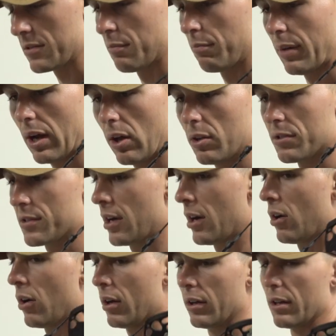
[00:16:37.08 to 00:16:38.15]
and balance
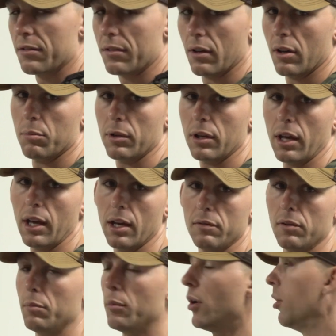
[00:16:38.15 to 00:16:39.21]
out, it's gonna be a
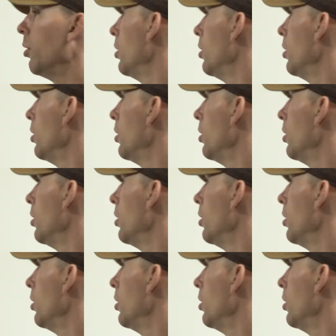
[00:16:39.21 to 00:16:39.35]
heavy bow.